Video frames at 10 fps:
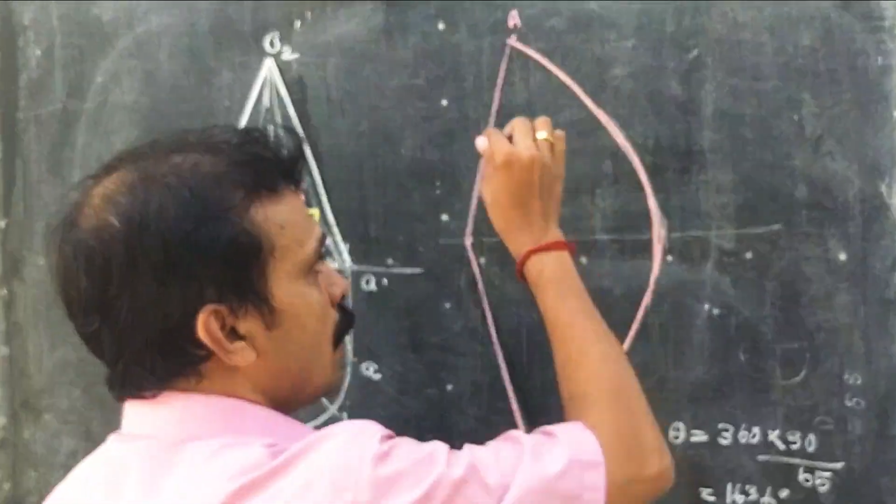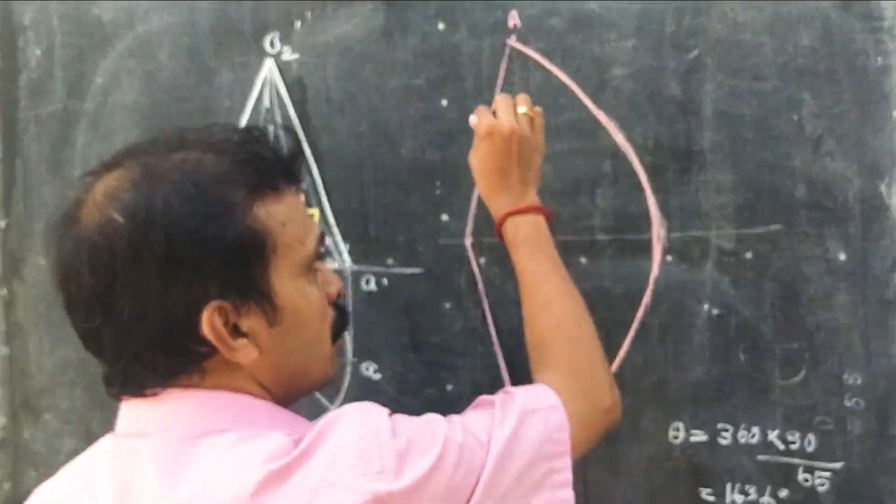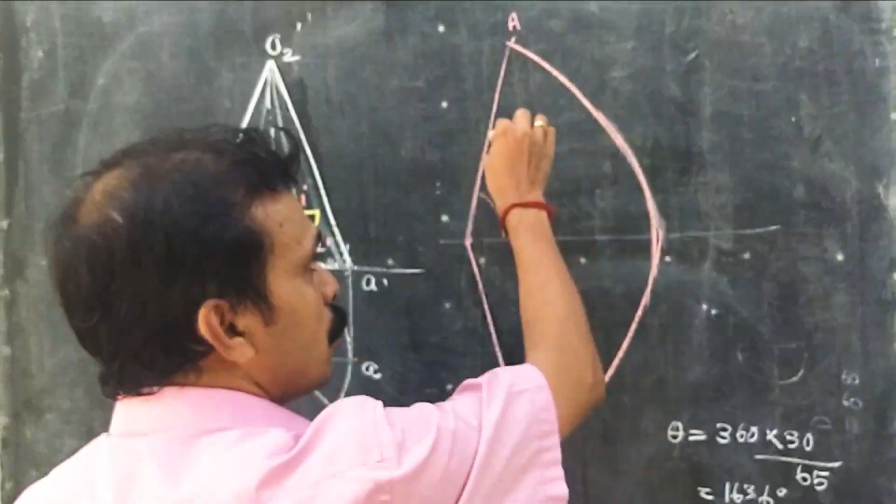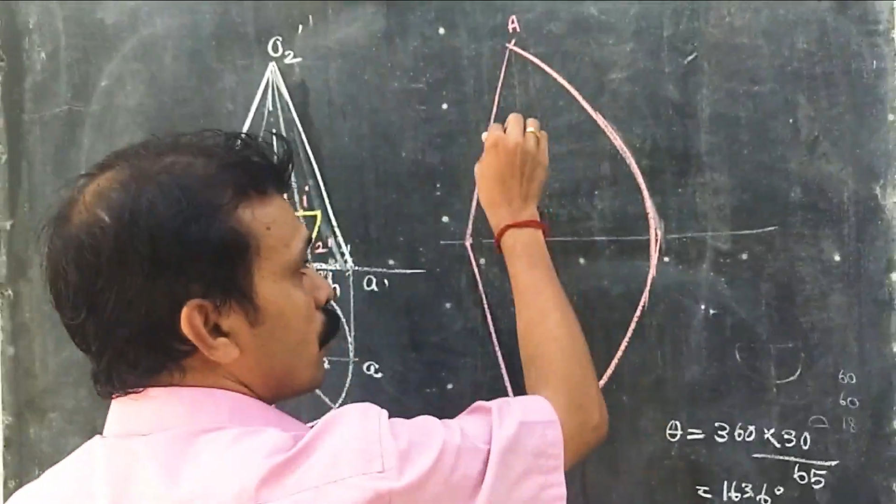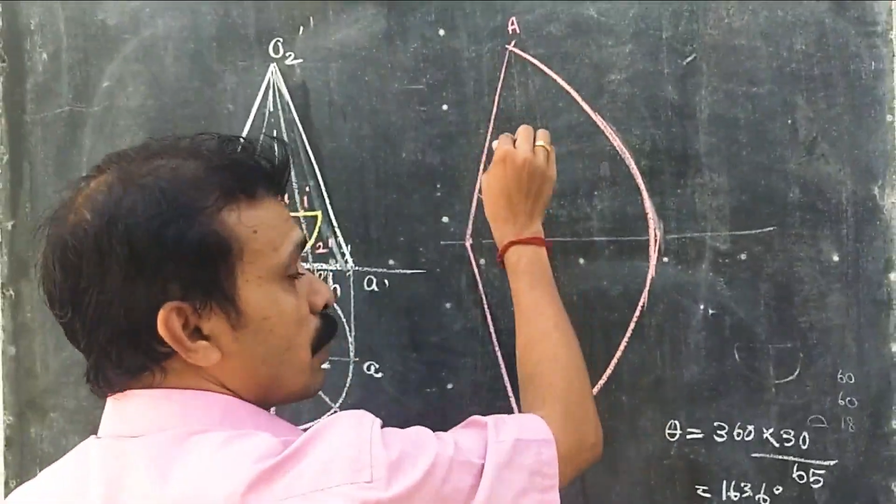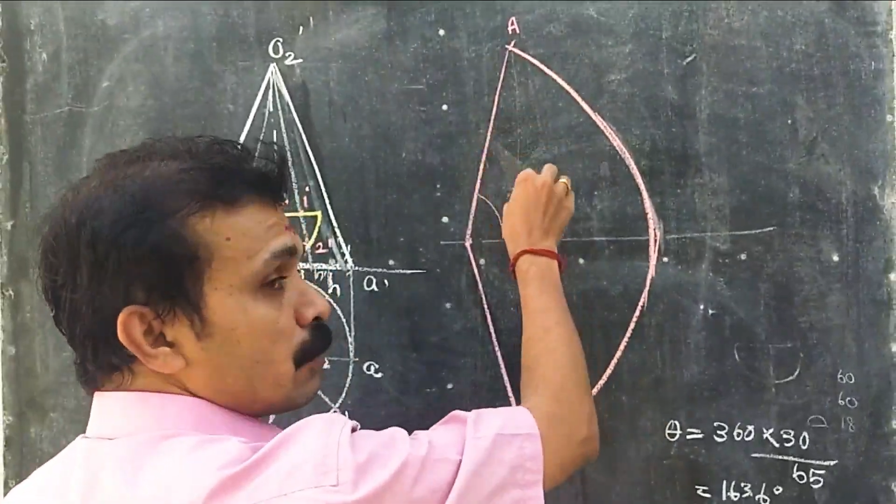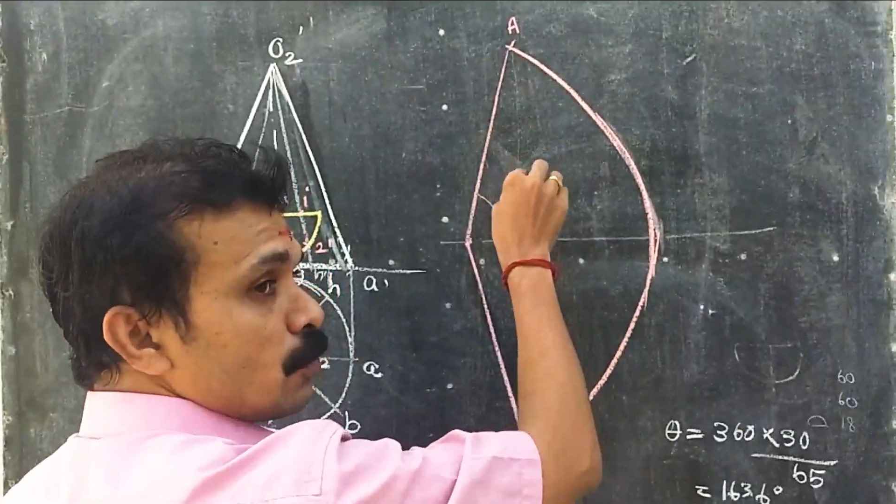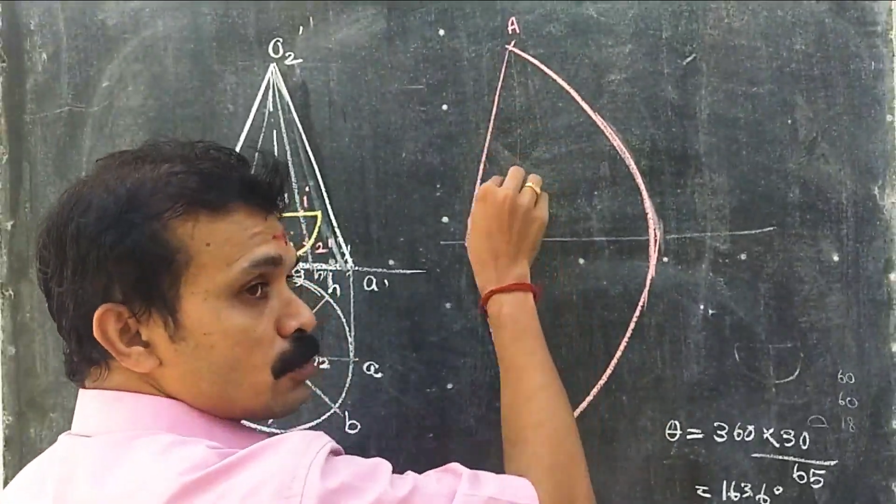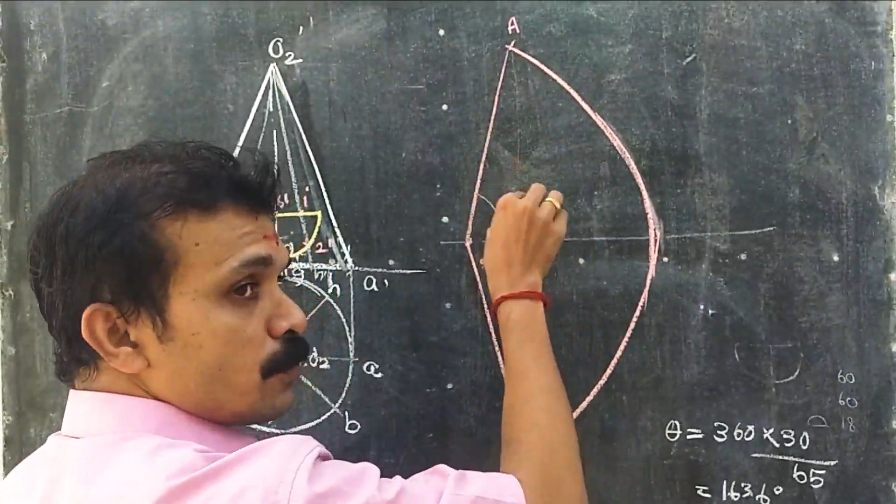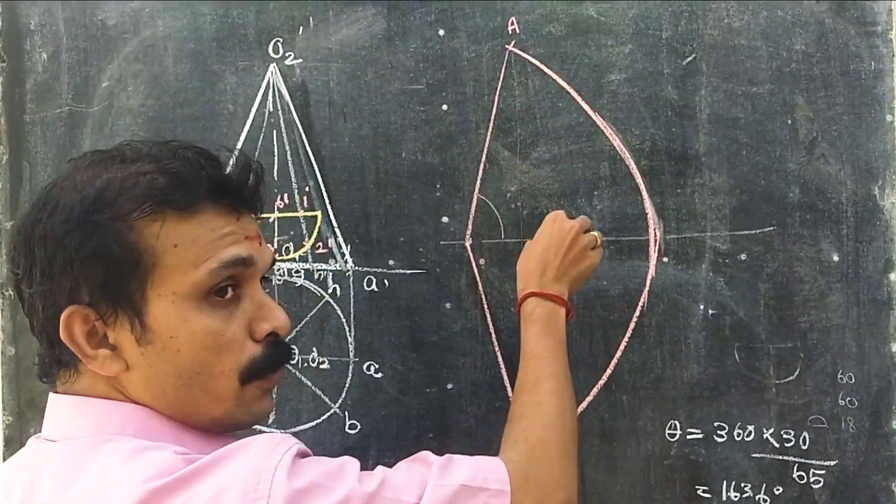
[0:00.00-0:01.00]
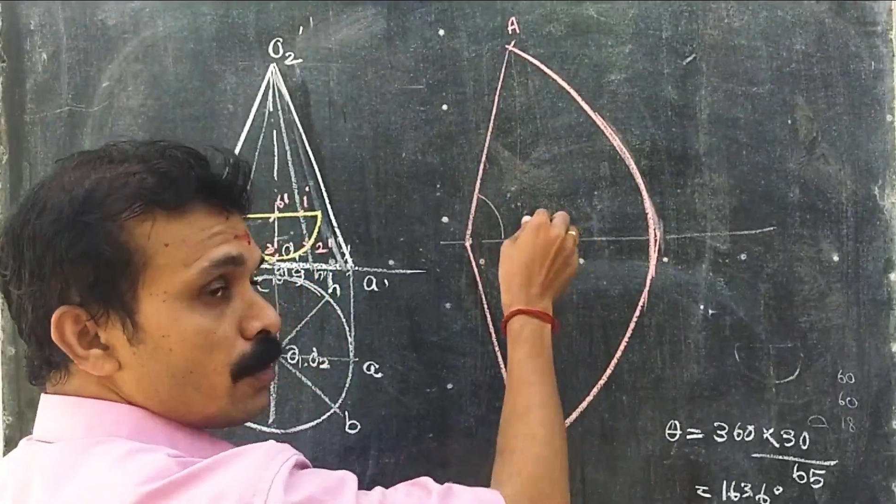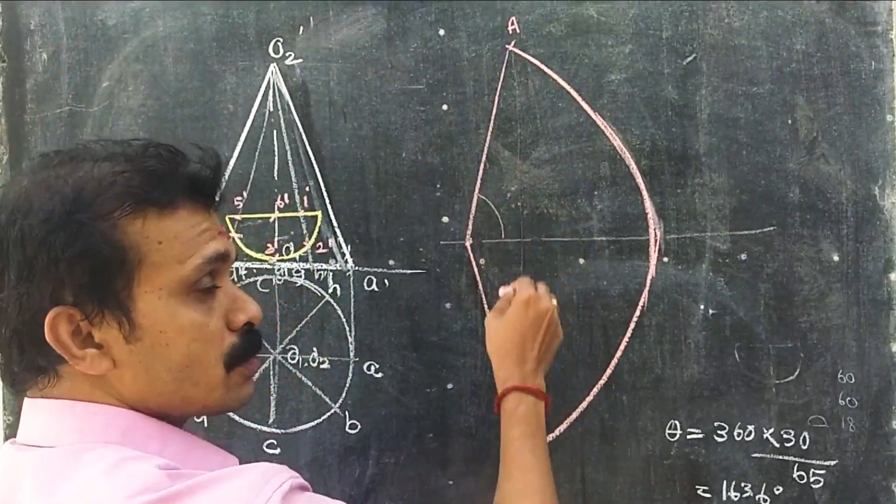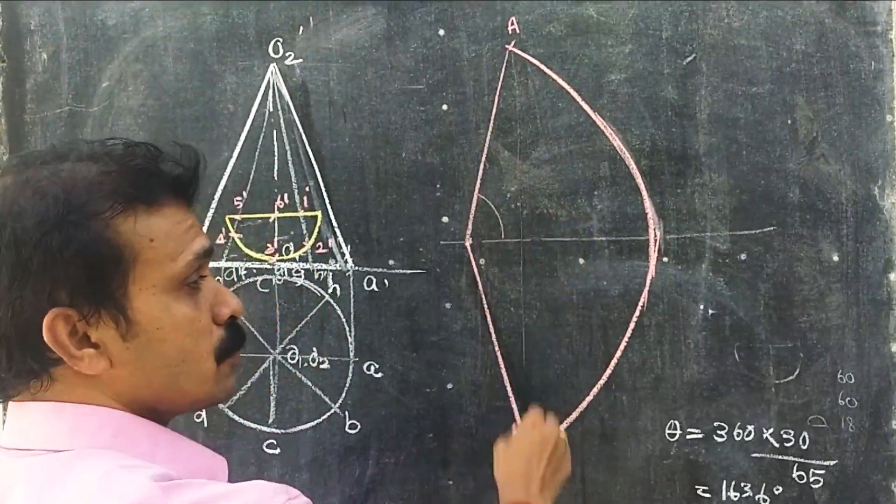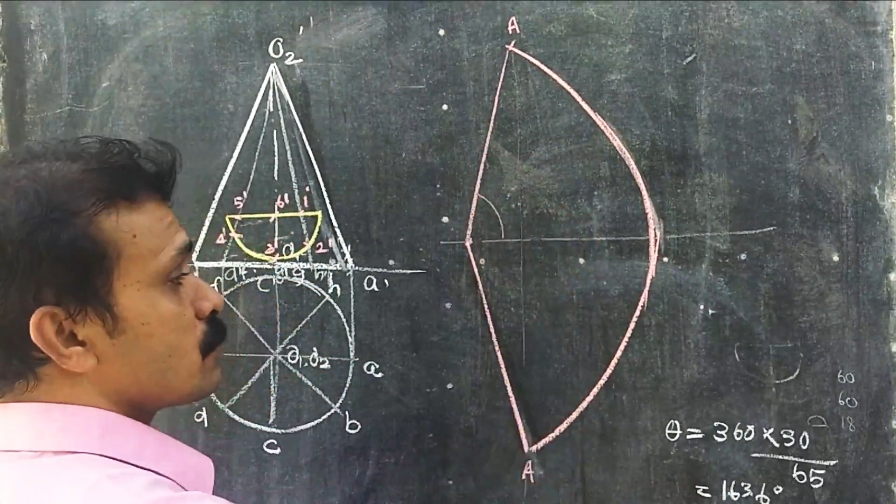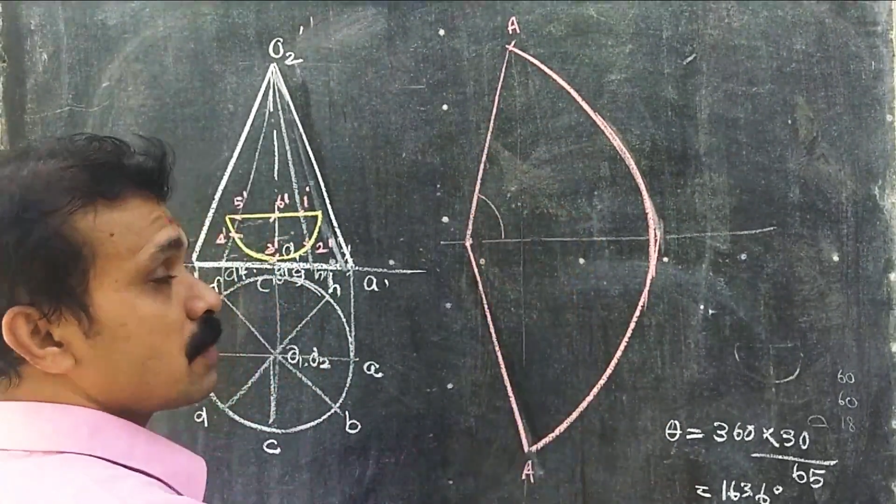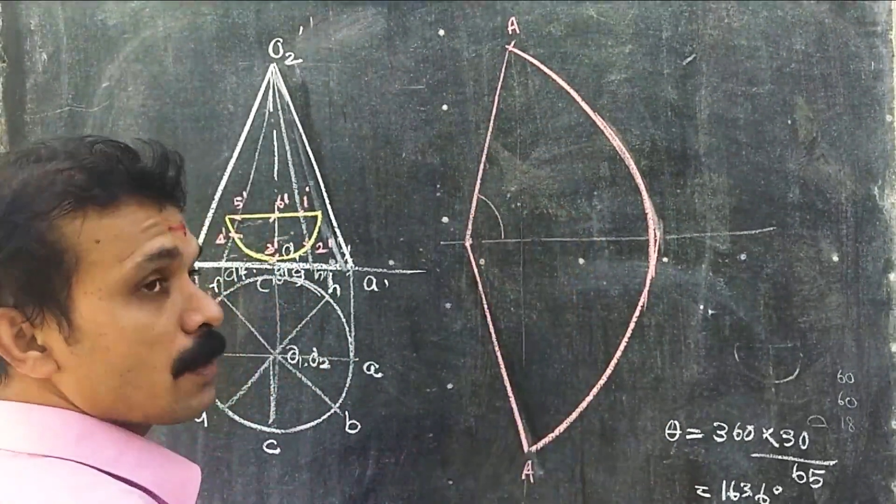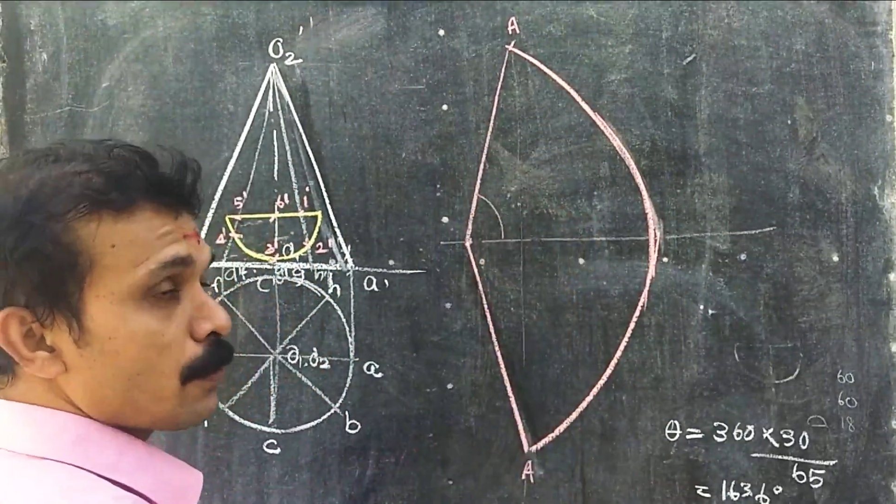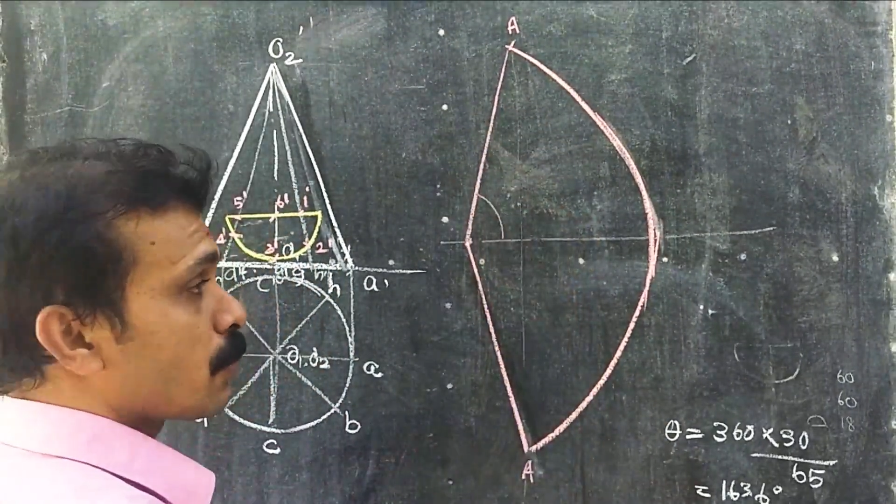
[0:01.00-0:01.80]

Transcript: and locate those points using a